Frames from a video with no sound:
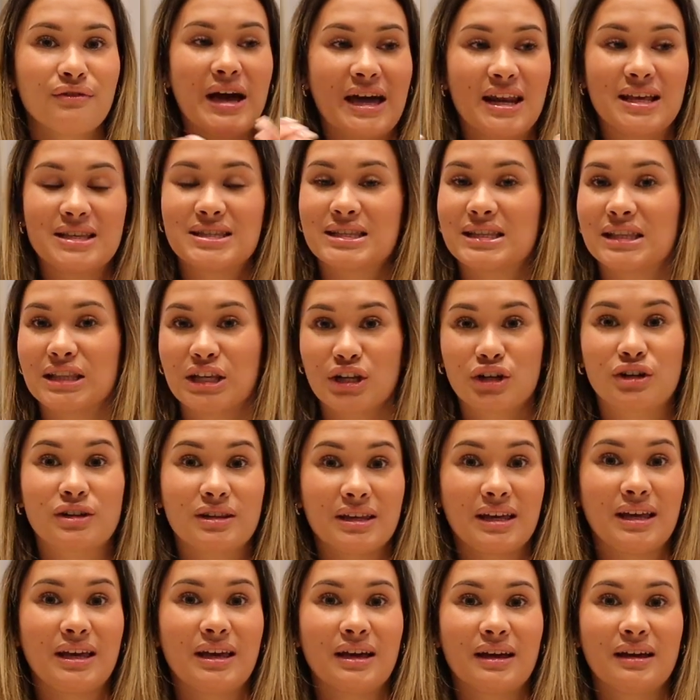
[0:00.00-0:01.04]
That is
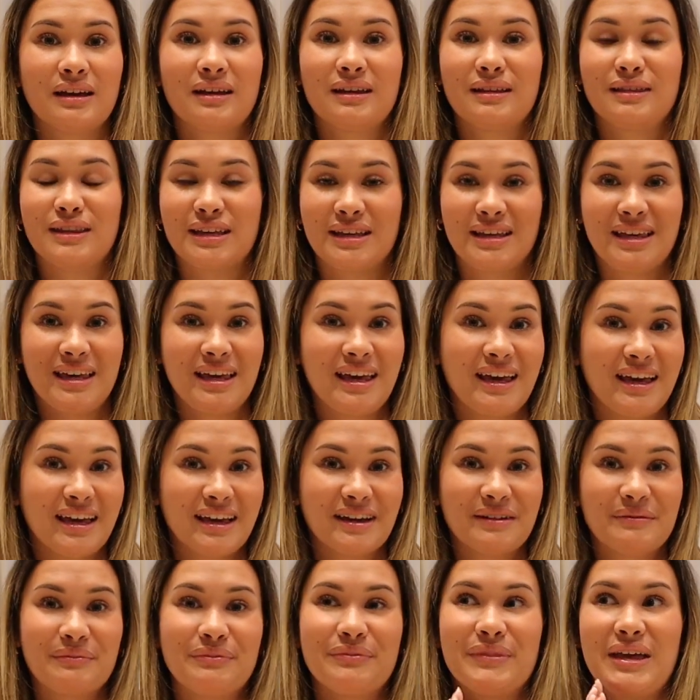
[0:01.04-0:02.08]
literally the
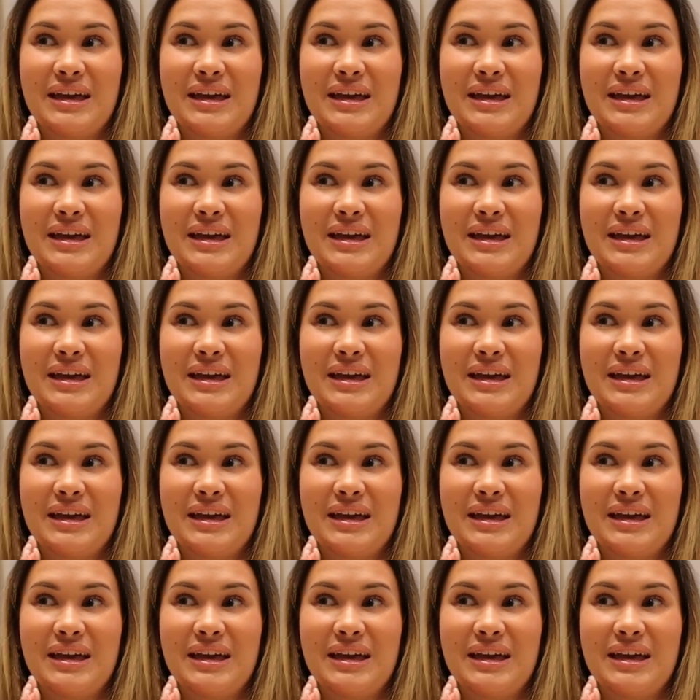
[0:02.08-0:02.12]
key.